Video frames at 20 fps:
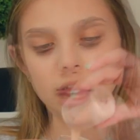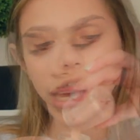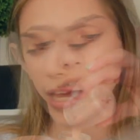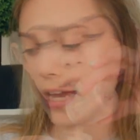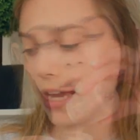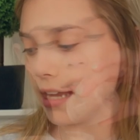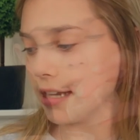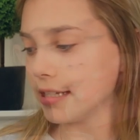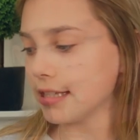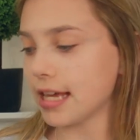
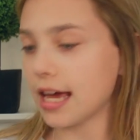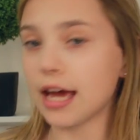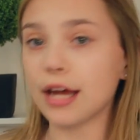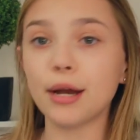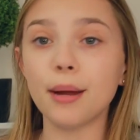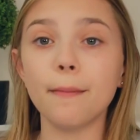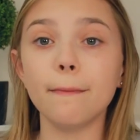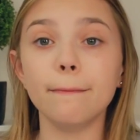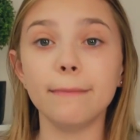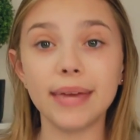and
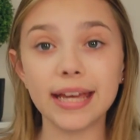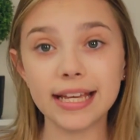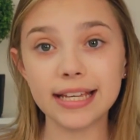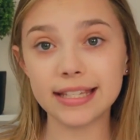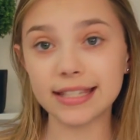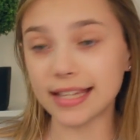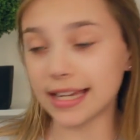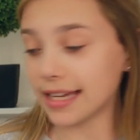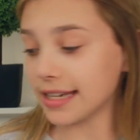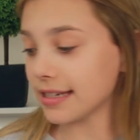then
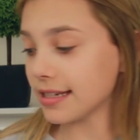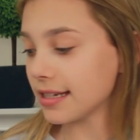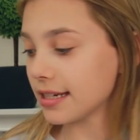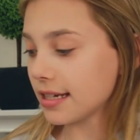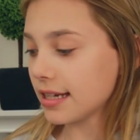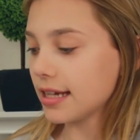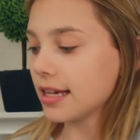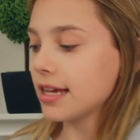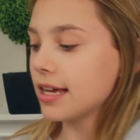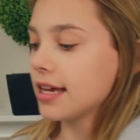mix it
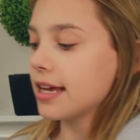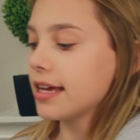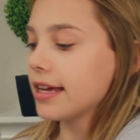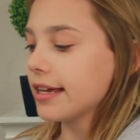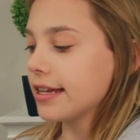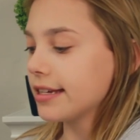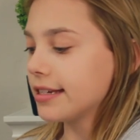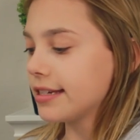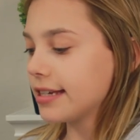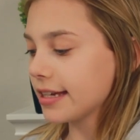
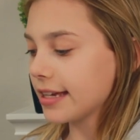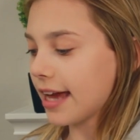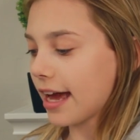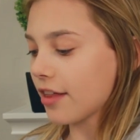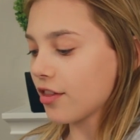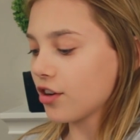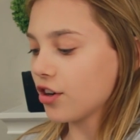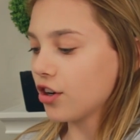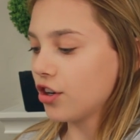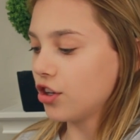
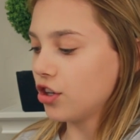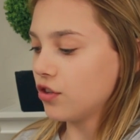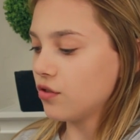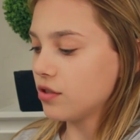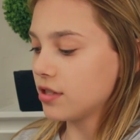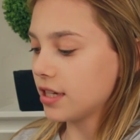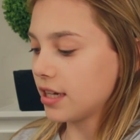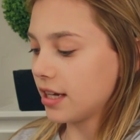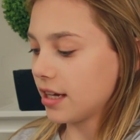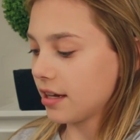together
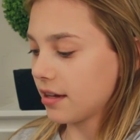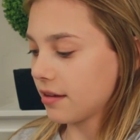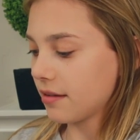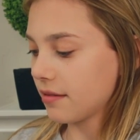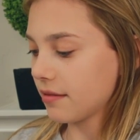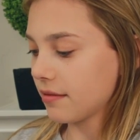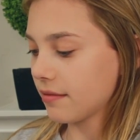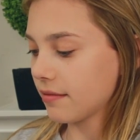using